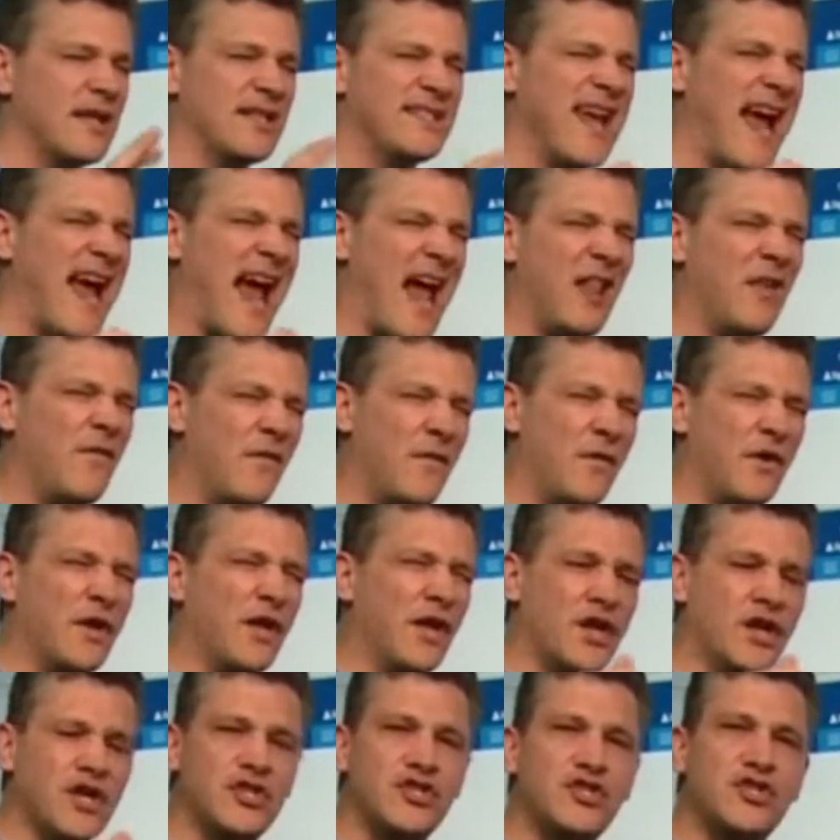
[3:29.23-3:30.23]

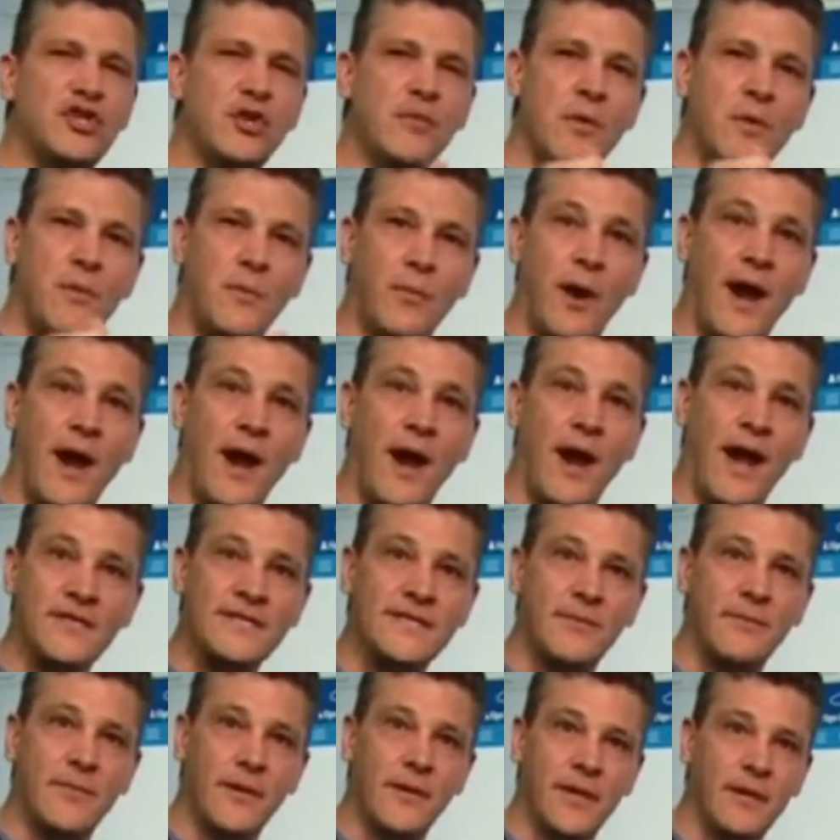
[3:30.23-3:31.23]
California Consumer
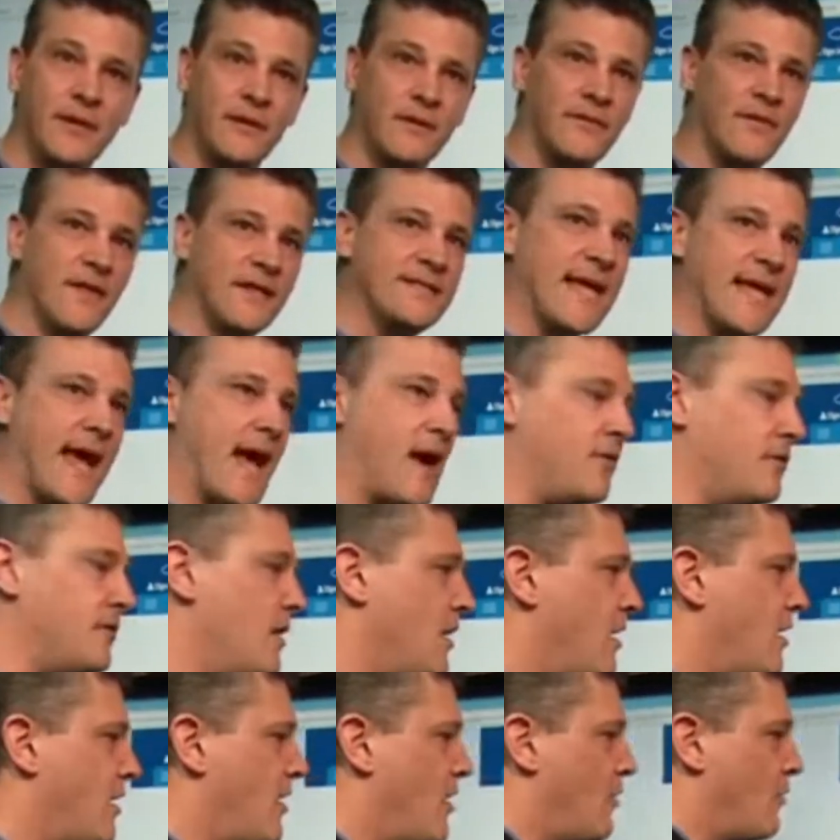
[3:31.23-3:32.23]
Privacy Bill that's out
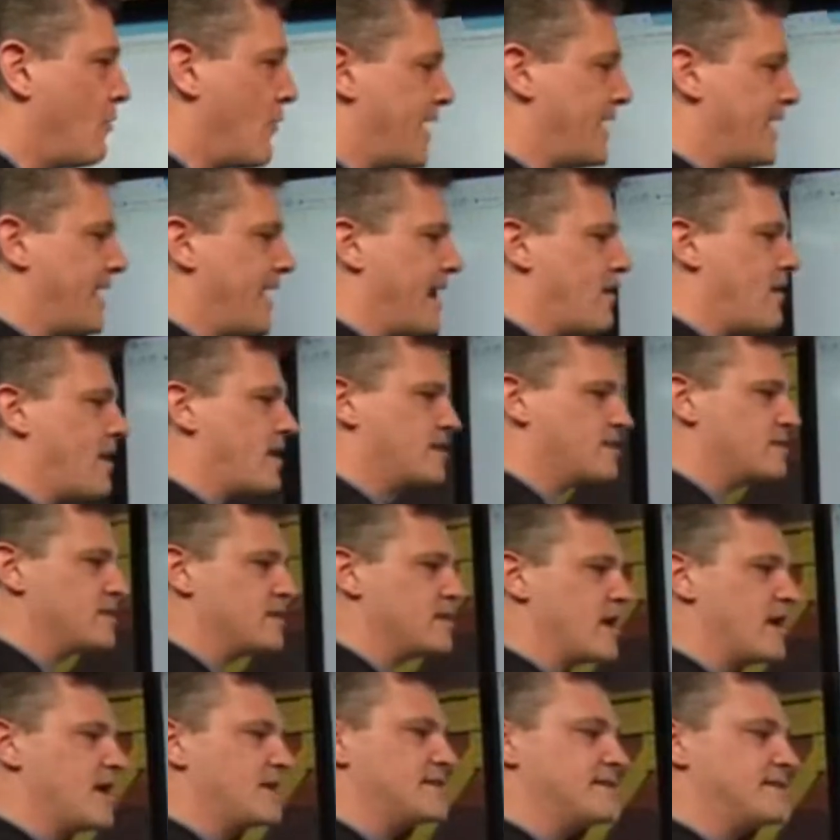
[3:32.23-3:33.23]
right now, and
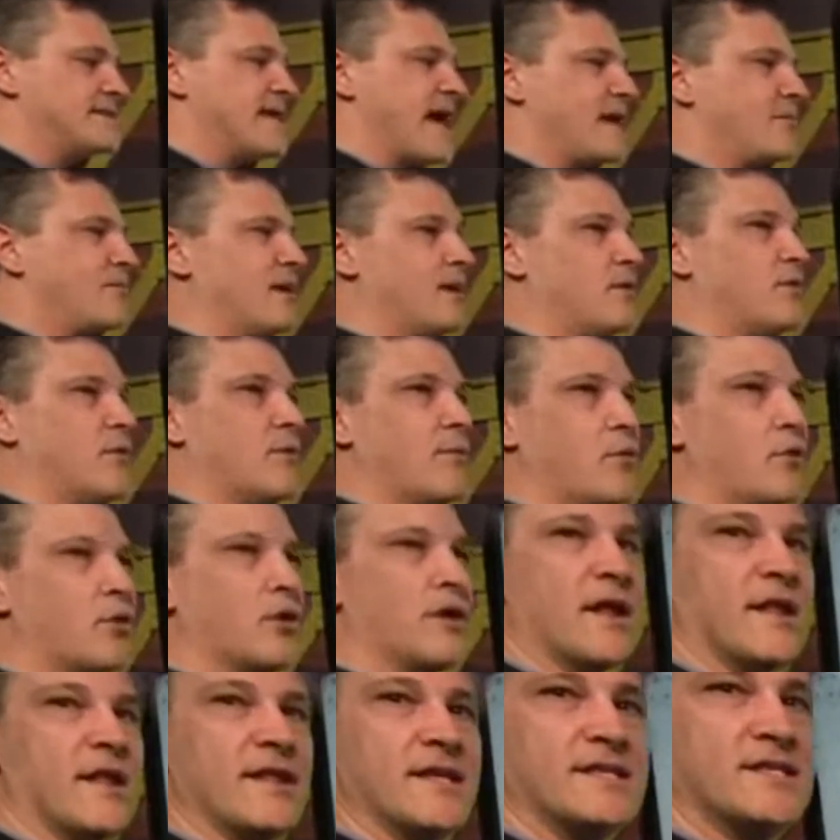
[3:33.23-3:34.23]
SACB
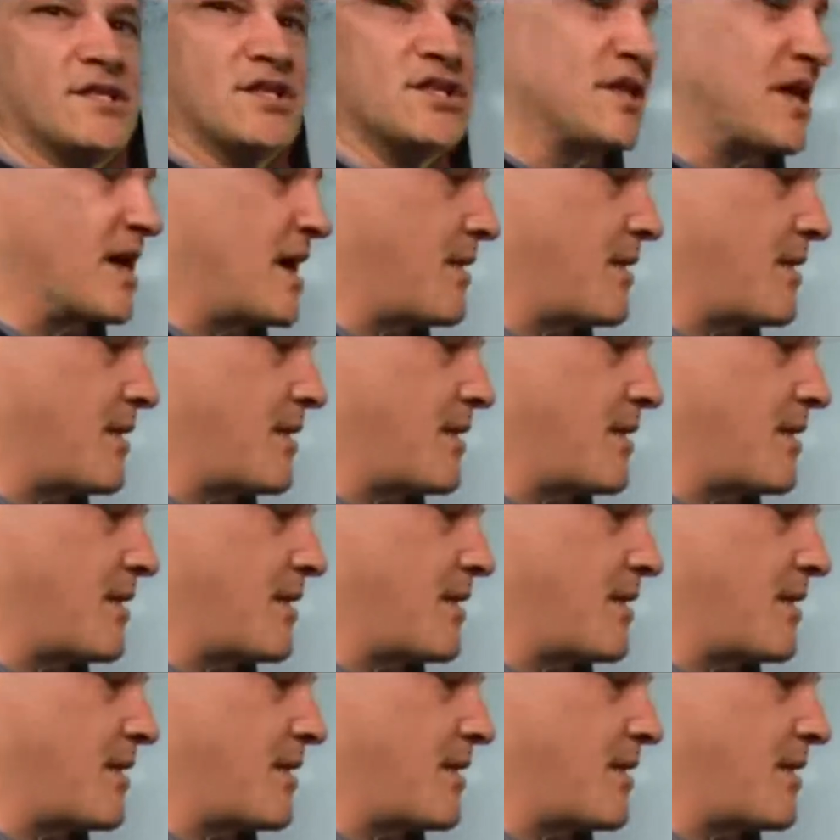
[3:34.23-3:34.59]
reported on this just a